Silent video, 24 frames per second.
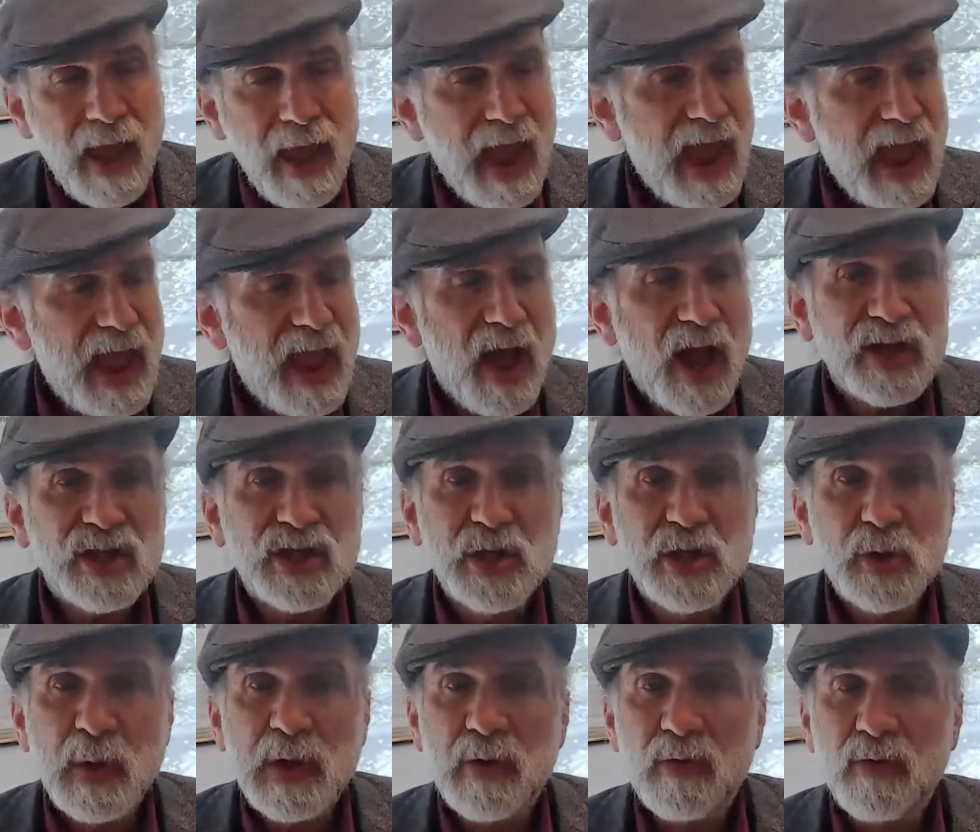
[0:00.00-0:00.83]
AI is
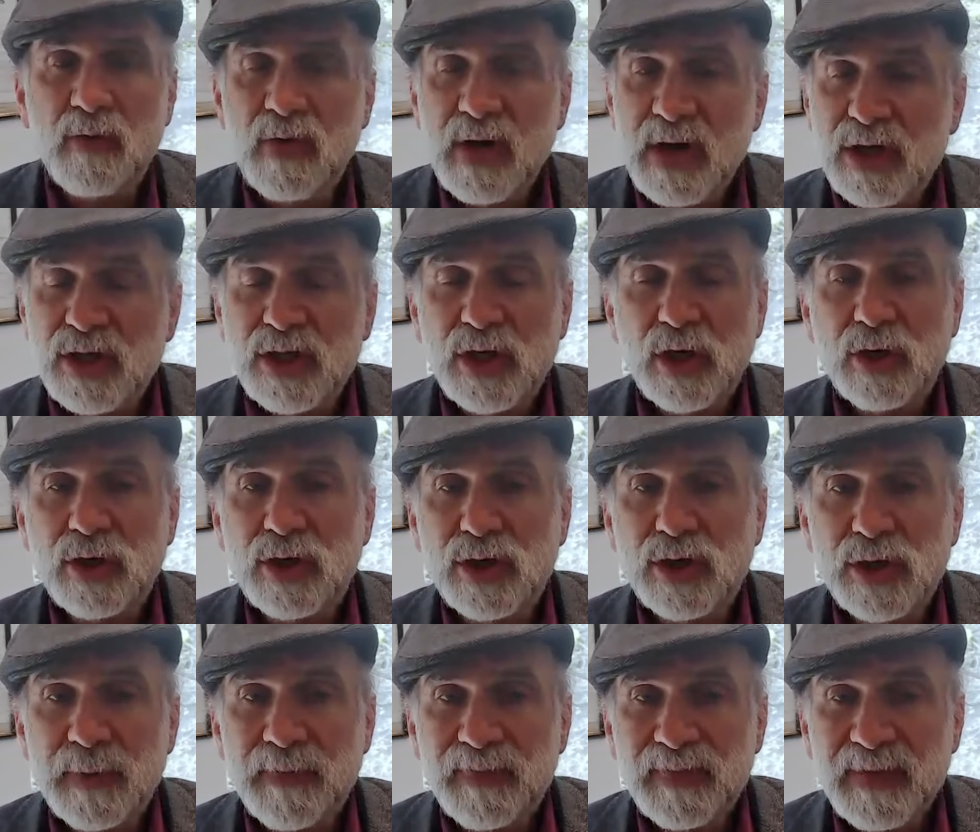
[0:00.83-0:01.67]
doing
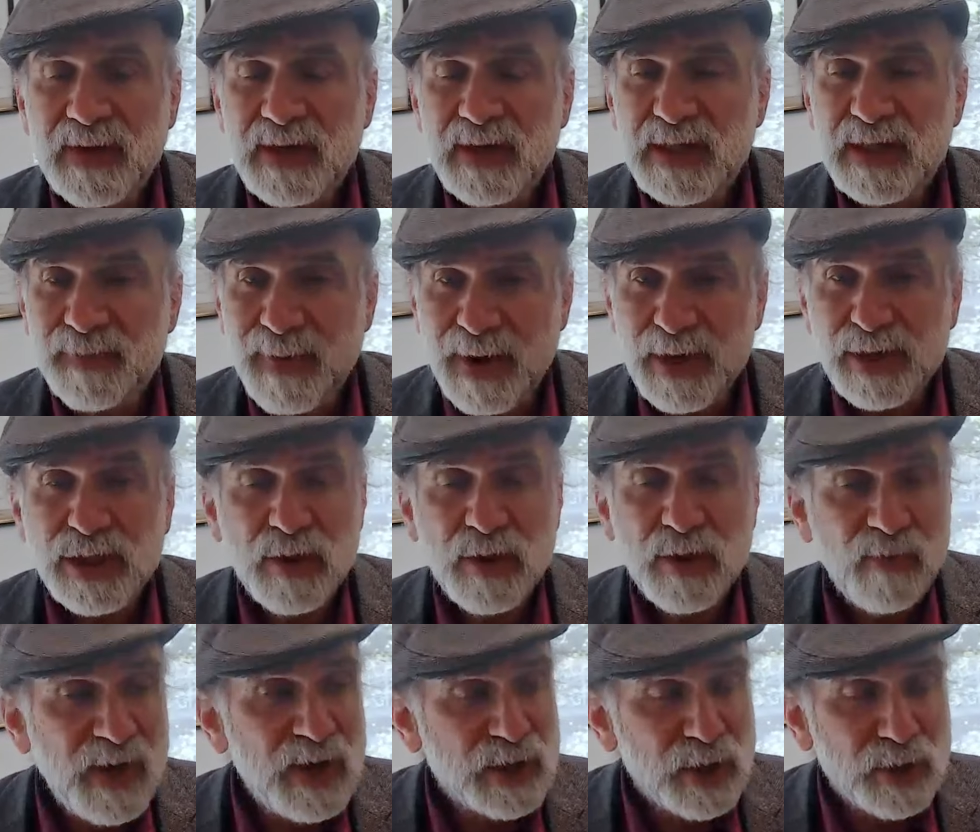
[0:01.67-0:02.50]
research,
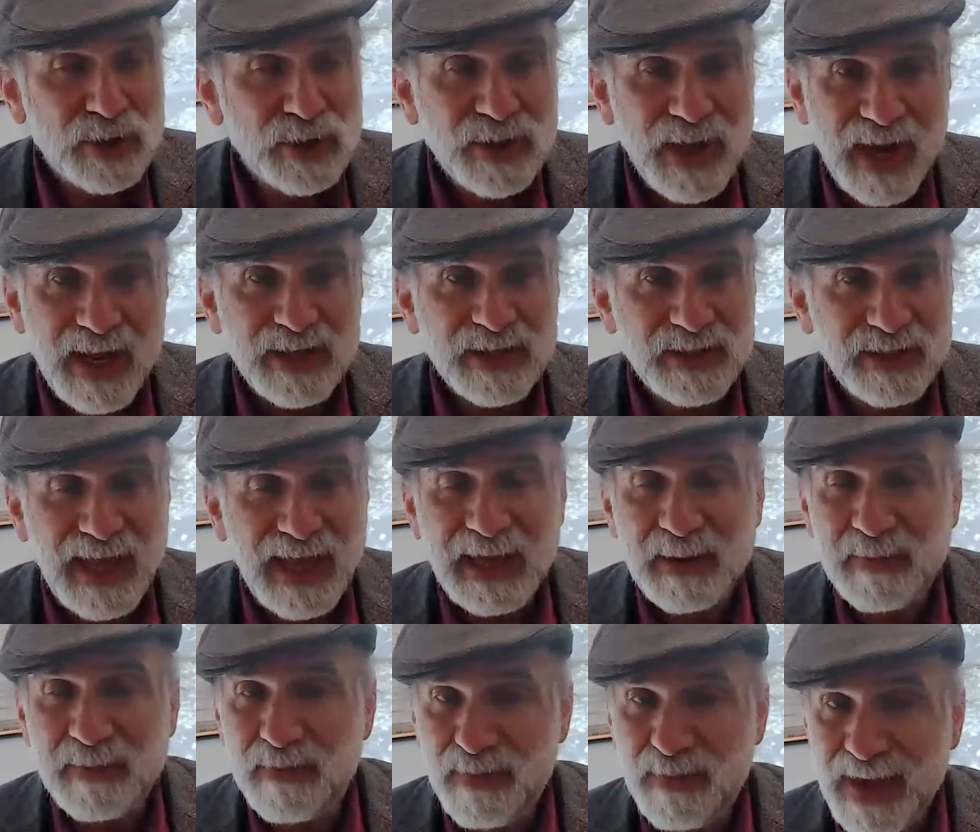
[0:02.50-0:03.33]
especially research that is
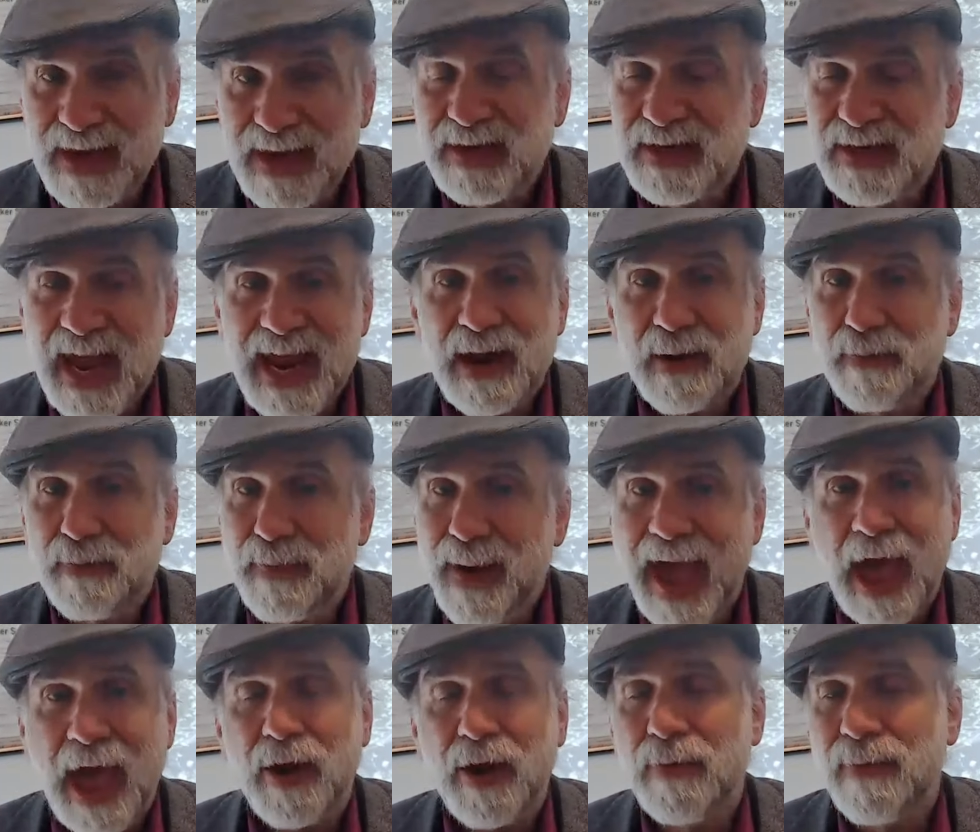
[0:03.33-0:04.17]
like big data
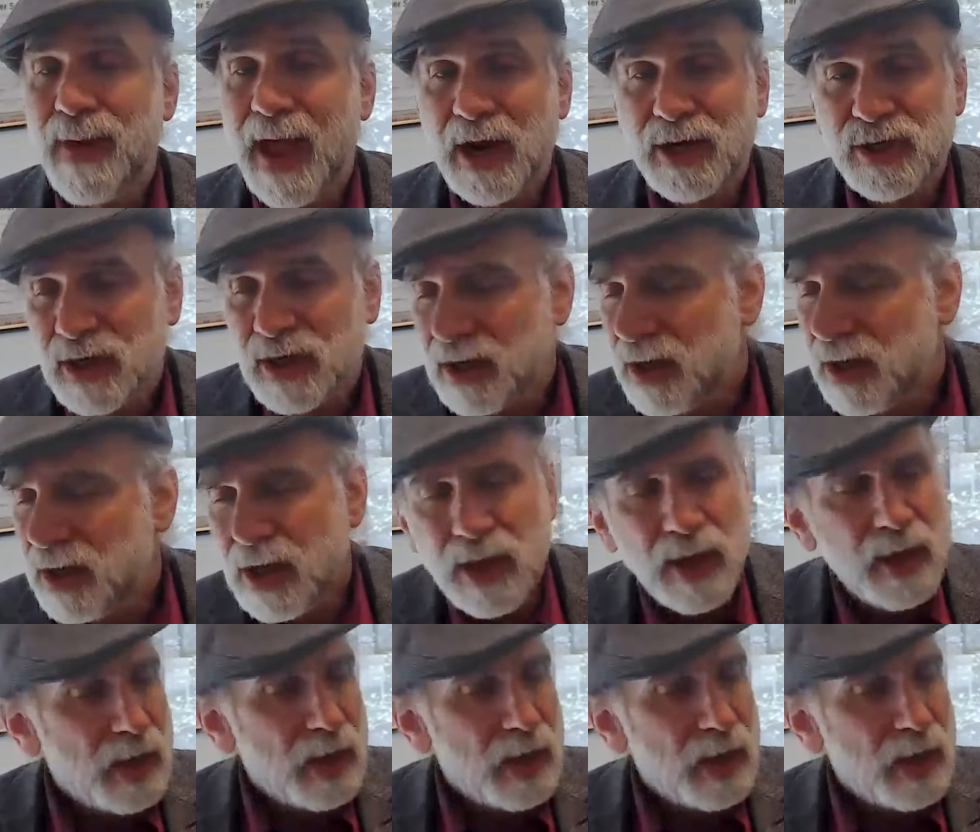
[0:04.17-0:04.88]
pattern matching.